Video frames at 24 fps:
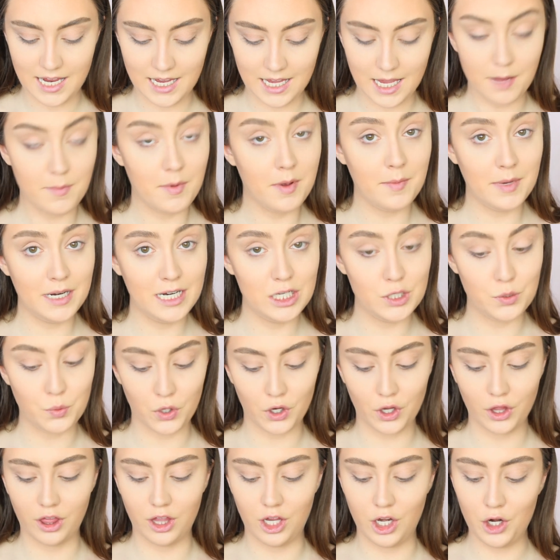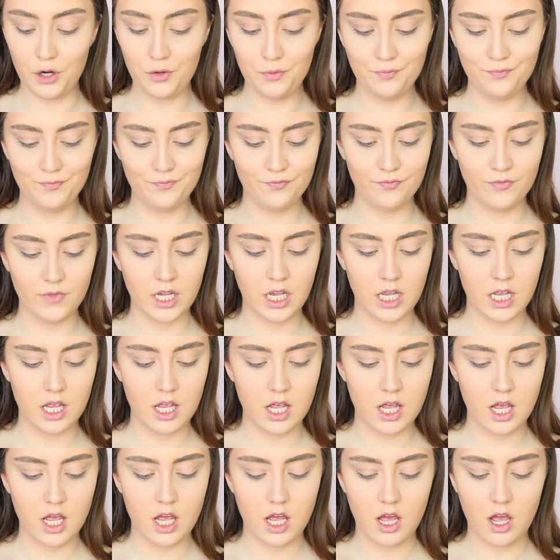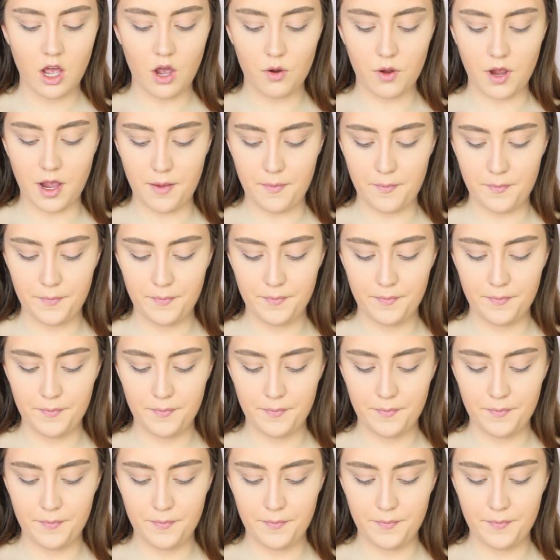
Get my money's worth, you know? Okay.